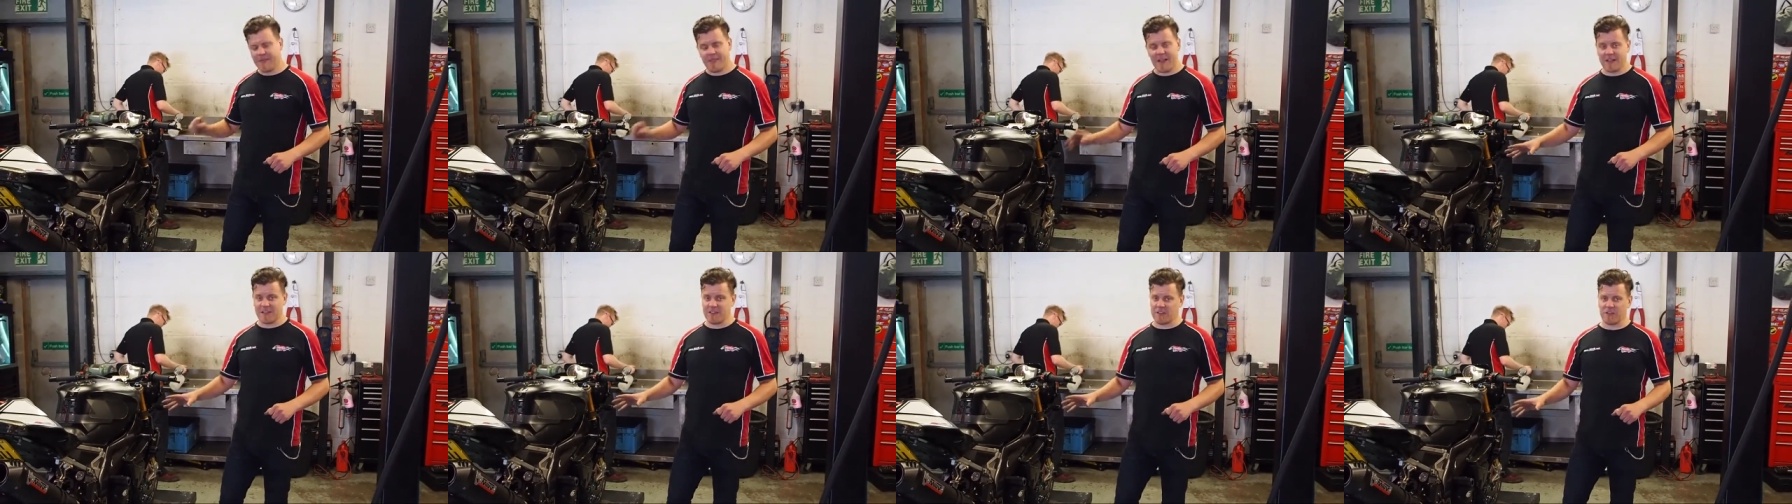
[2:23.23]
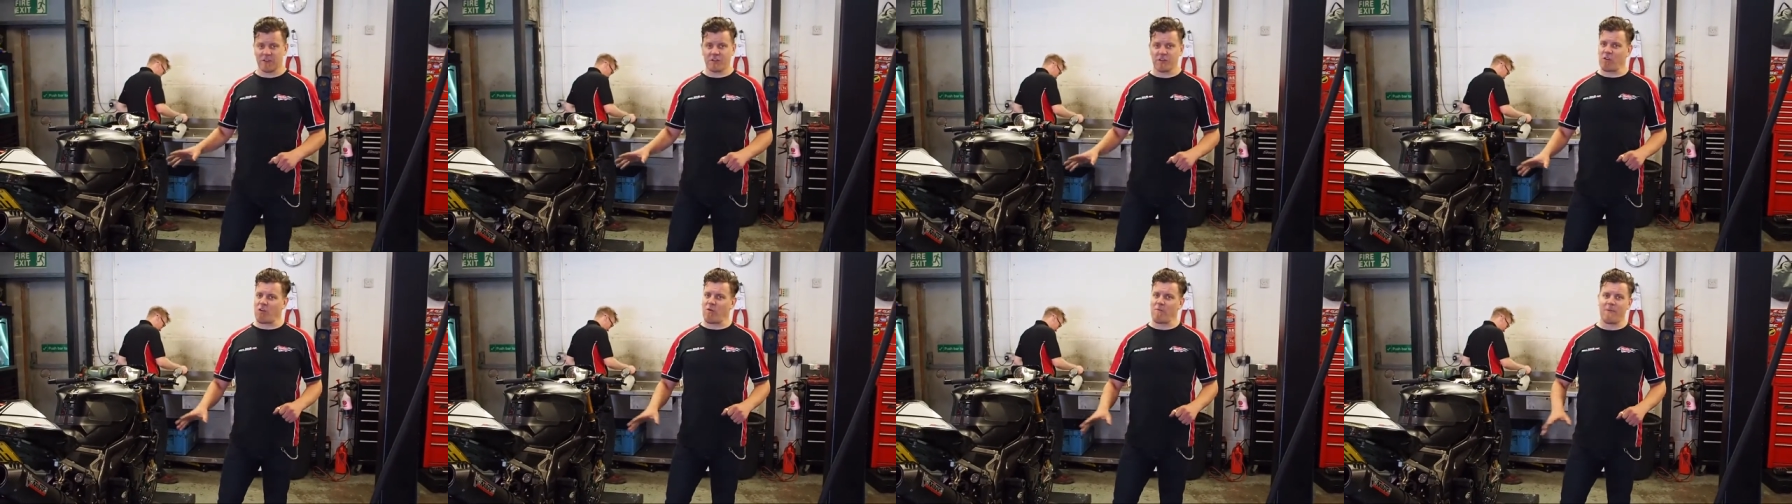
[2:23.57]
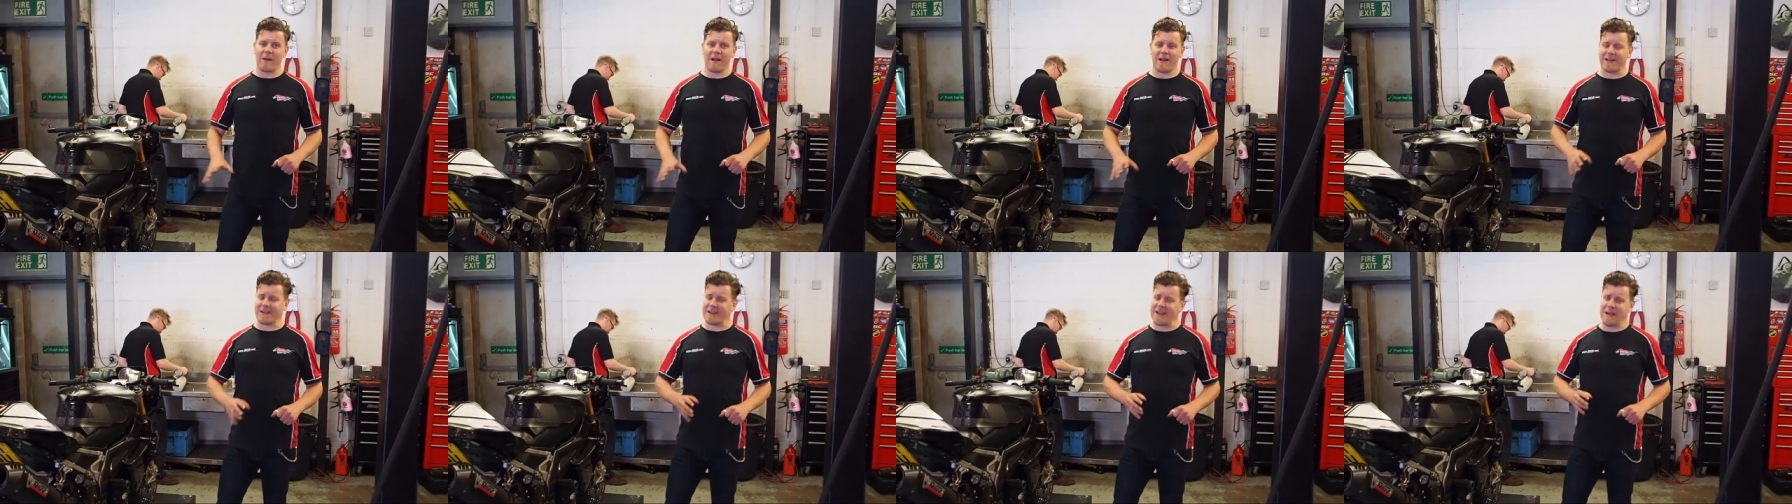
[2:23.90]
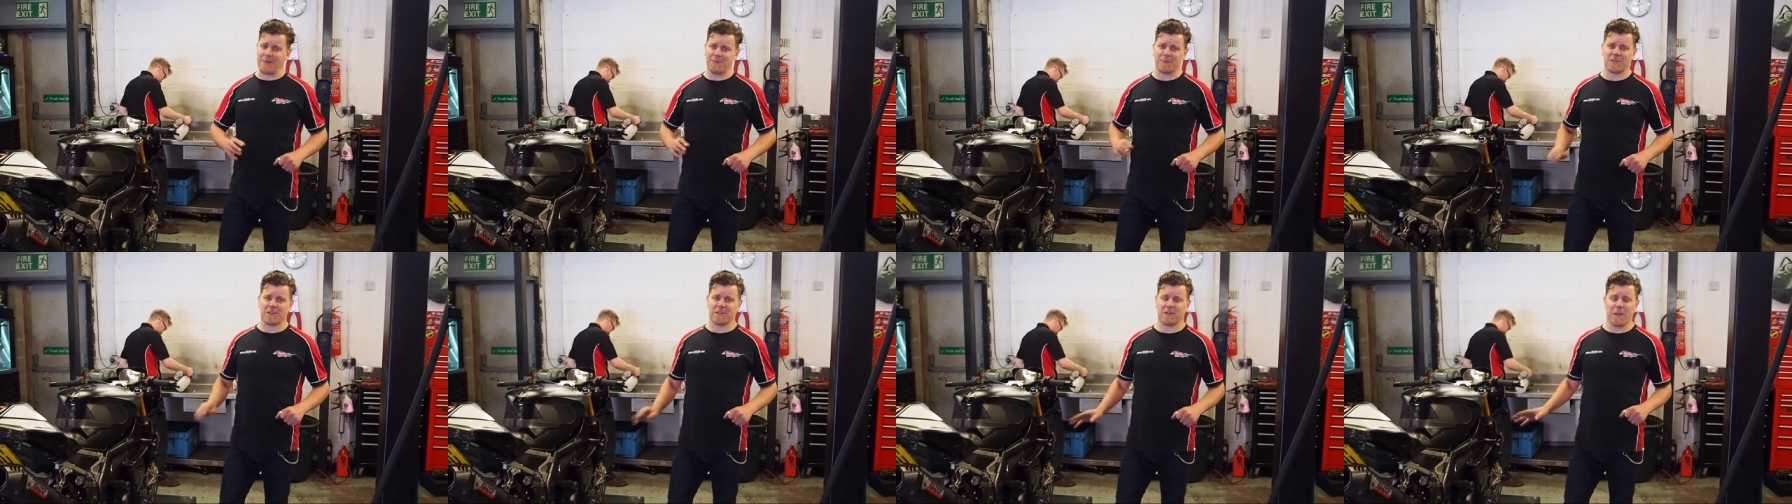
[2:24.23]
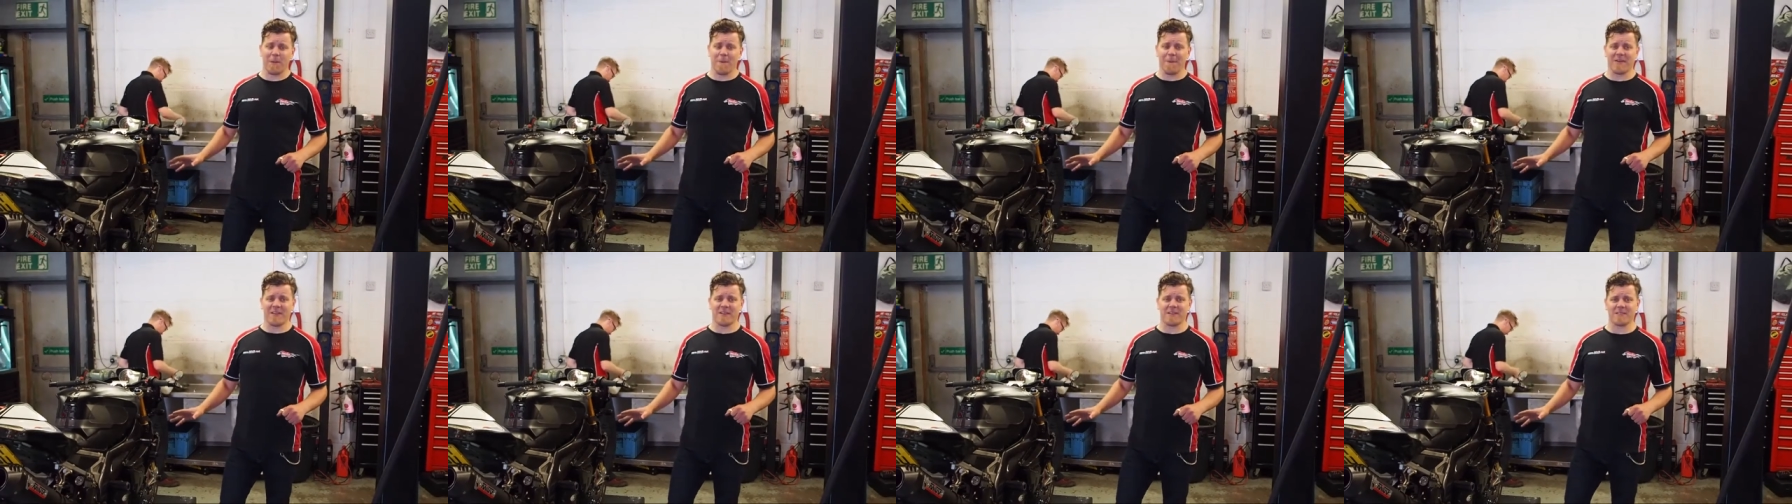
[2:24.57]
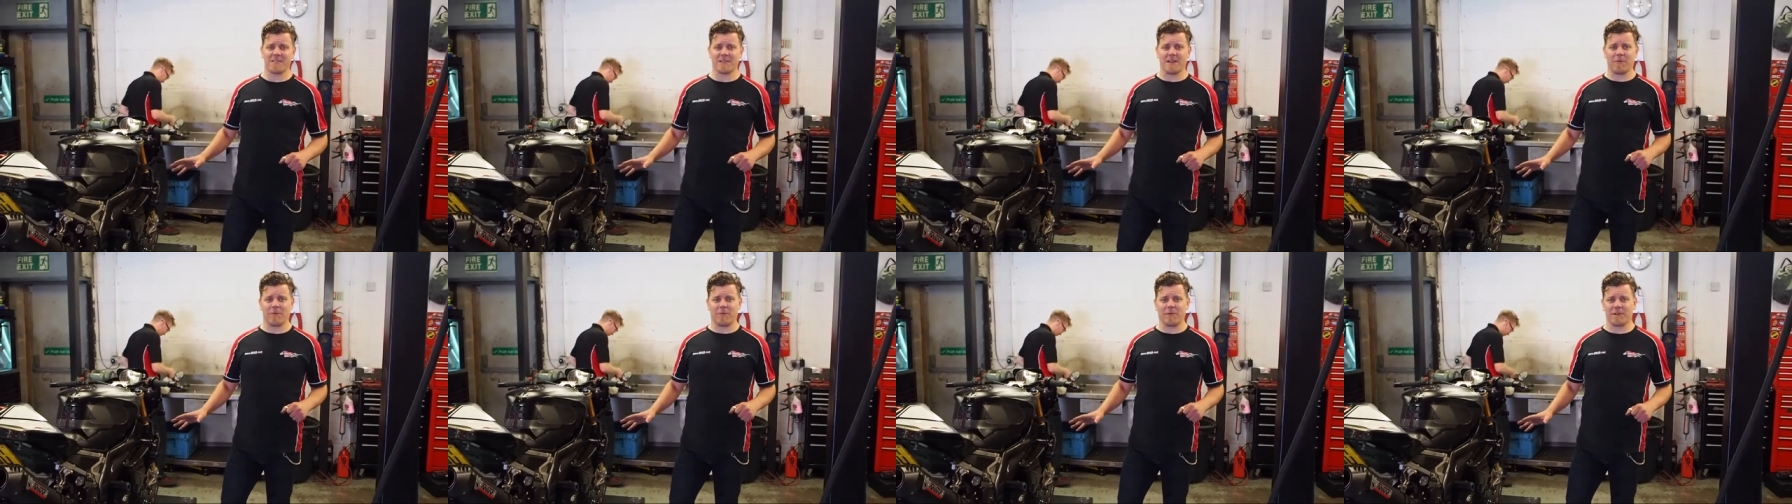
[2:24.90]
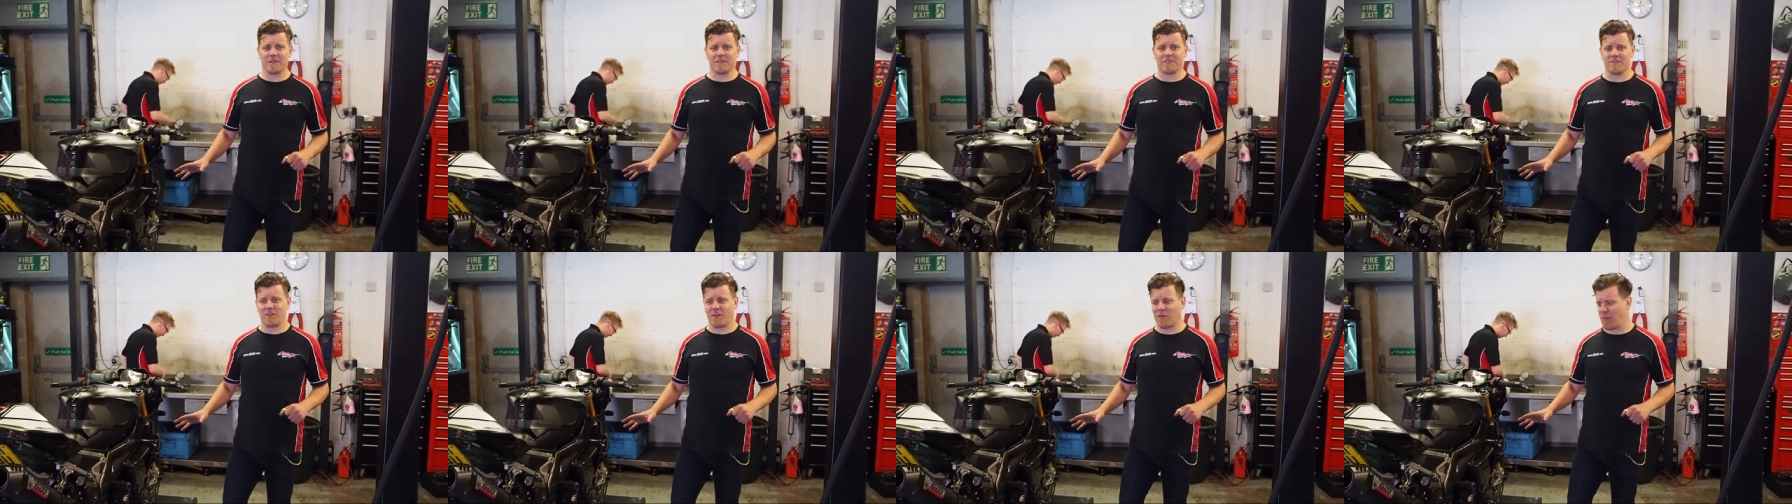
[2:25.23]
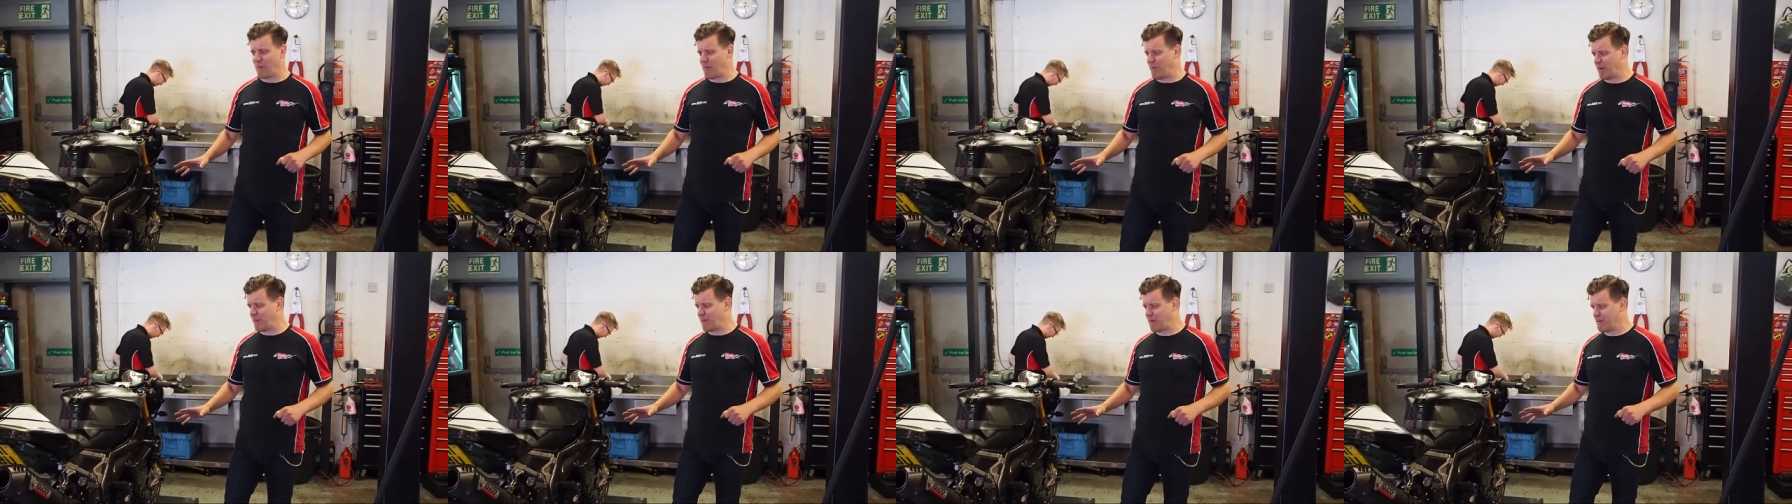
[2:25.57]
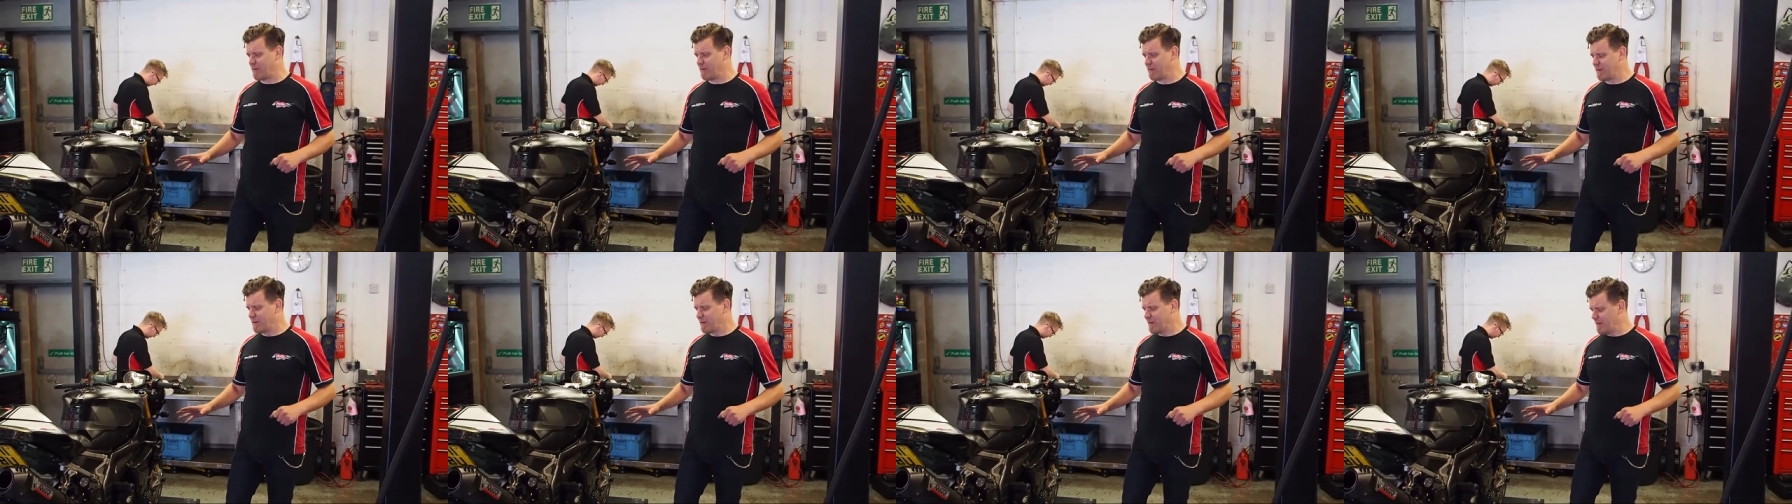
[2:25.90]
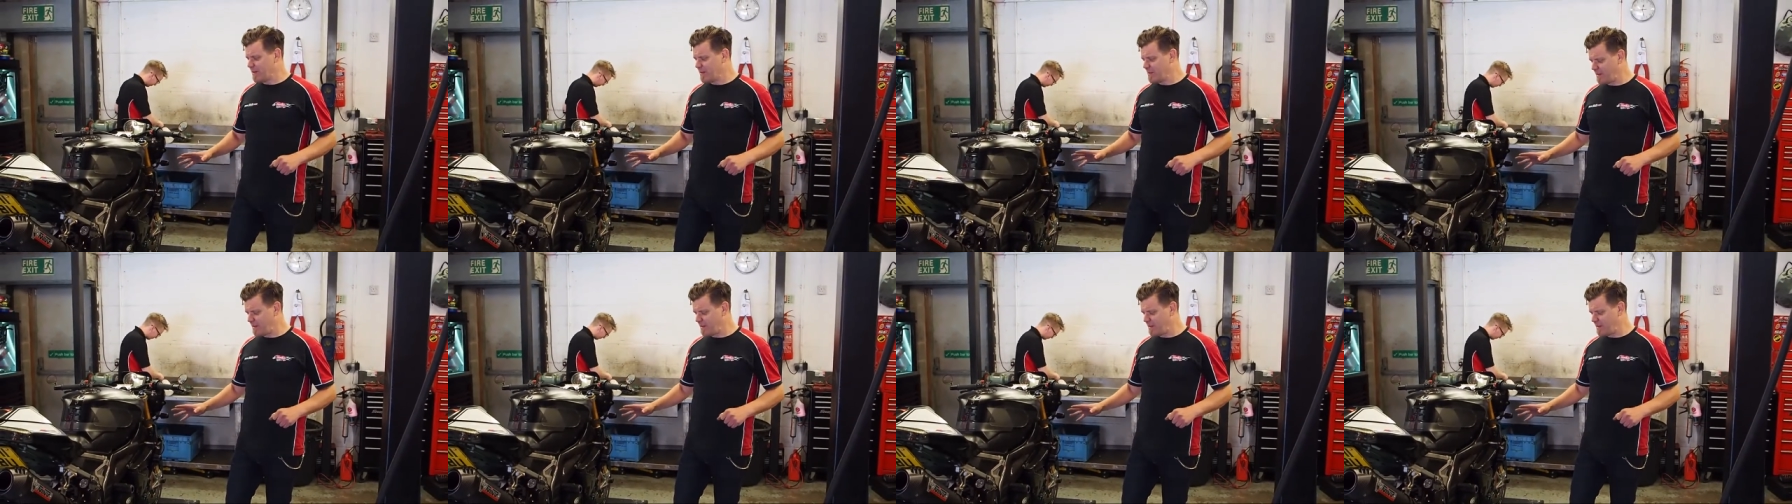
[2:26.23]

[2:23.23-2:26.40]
that's going to come back an absolute beast. That one is not a problem.